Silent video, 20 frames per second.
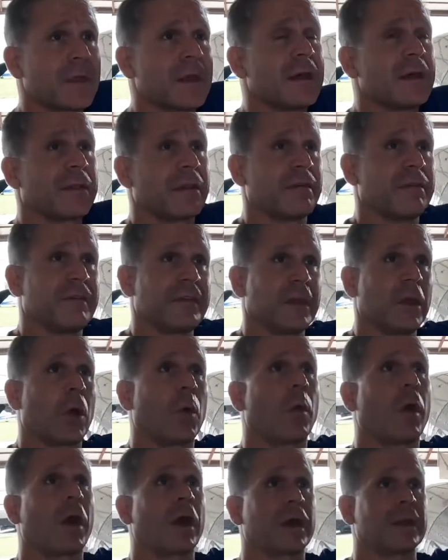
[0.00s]
the
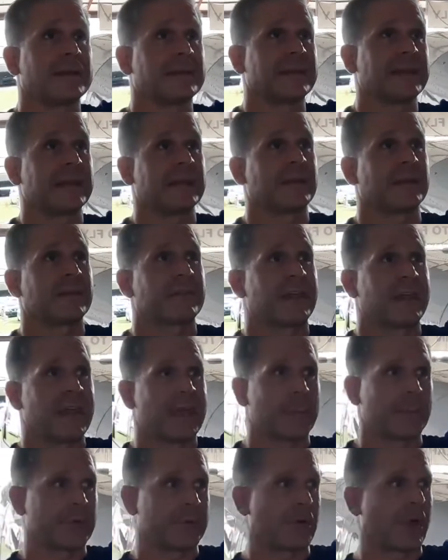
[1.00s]
VOR antenna, the
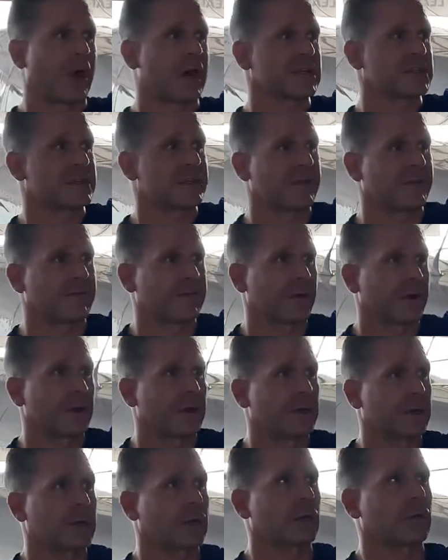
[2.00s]
empennage, the
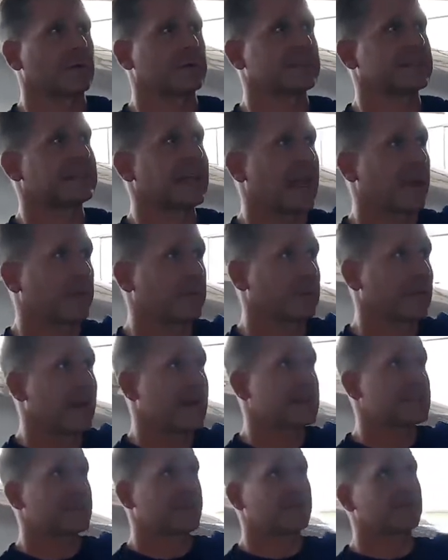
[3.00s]
vertical
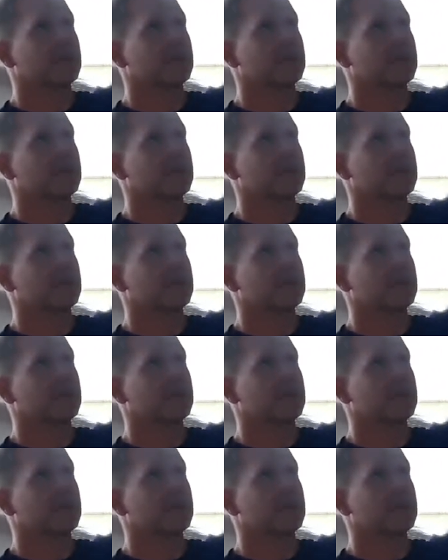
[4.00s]
stabilizer,